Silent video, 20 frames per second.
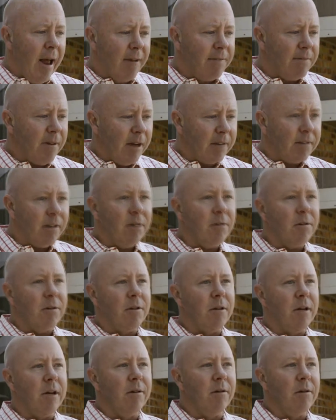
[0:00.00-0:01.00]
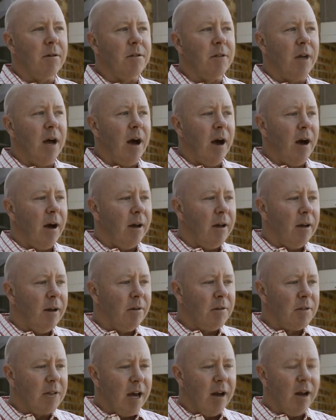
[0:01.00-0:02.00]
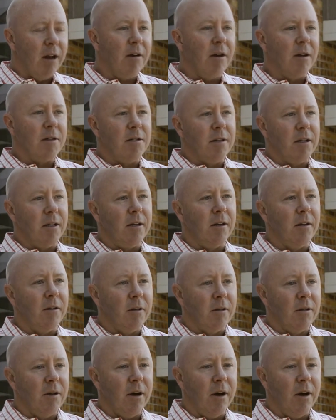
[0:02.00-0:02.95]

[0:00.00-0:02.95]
In fact, it was kind of interesting.